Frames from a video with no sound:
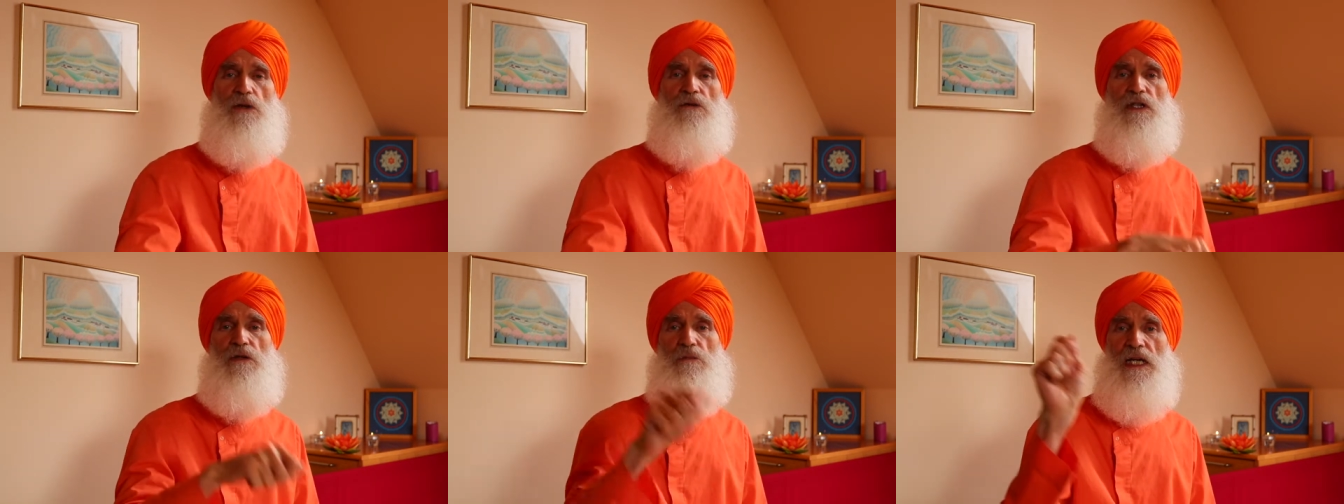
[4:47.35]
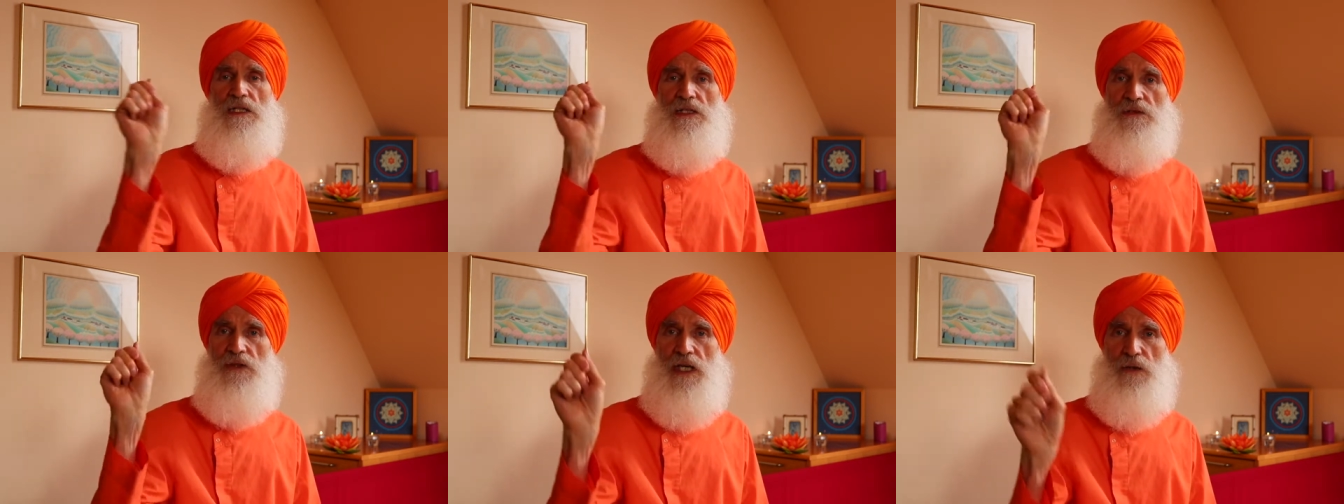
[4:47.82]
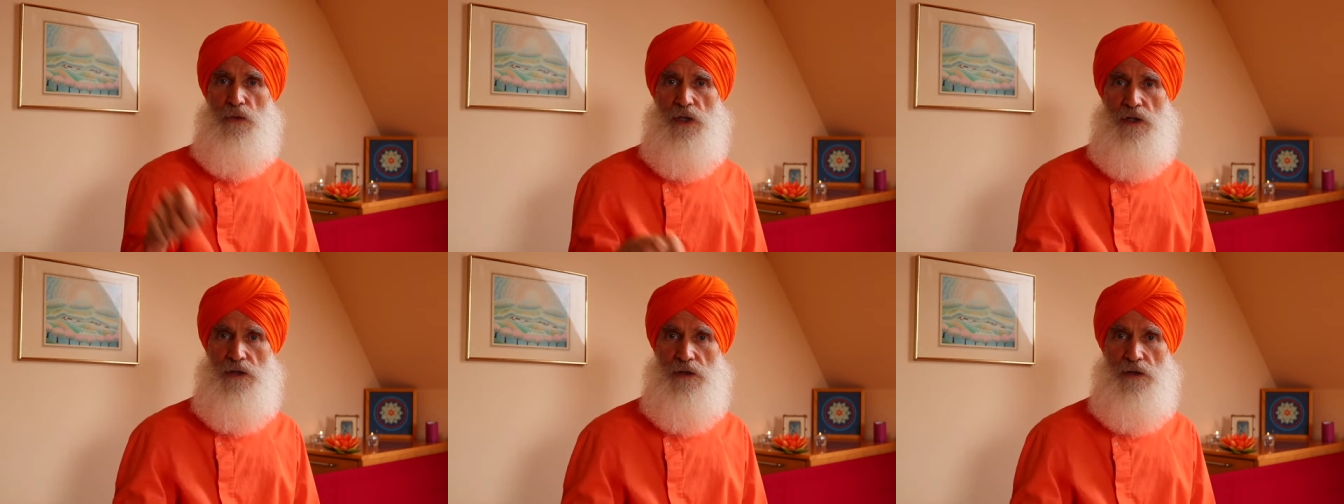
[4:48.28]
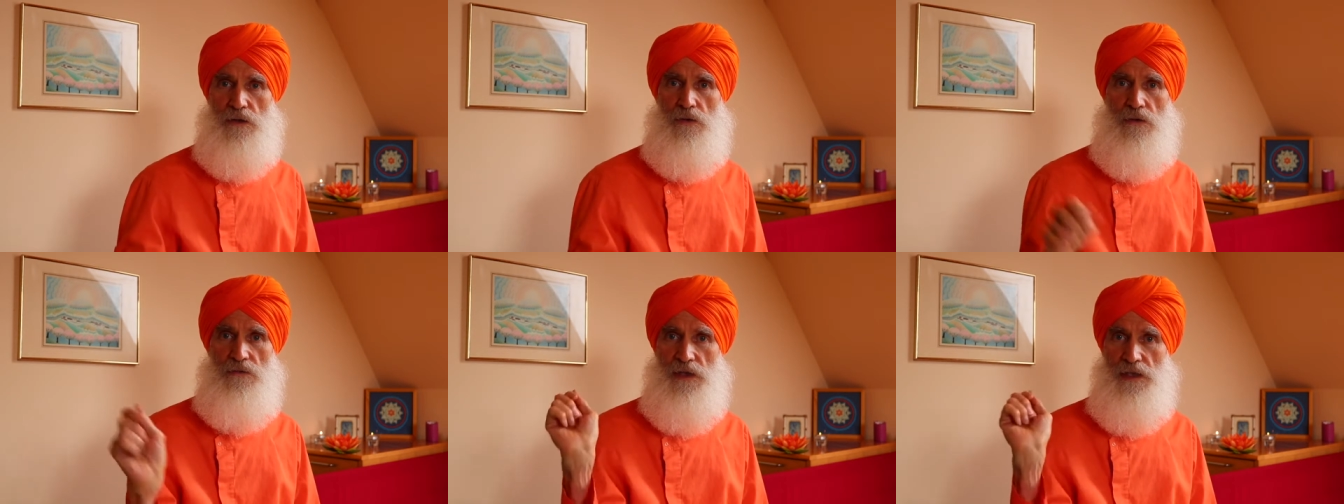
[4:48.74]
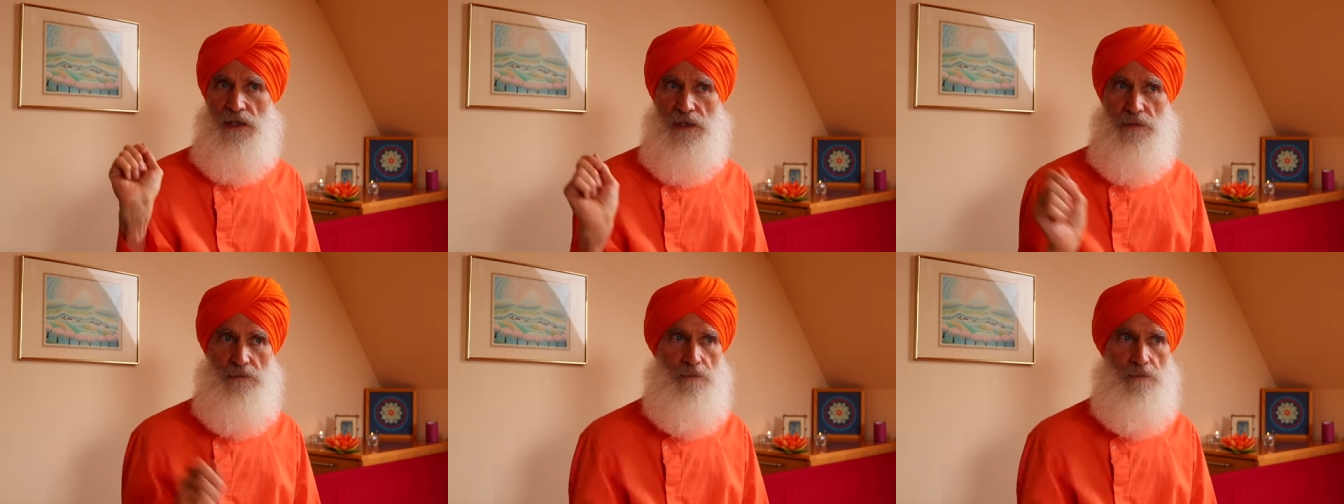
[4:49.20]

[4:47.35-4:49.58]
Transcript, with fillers: over them as if they were graffiti.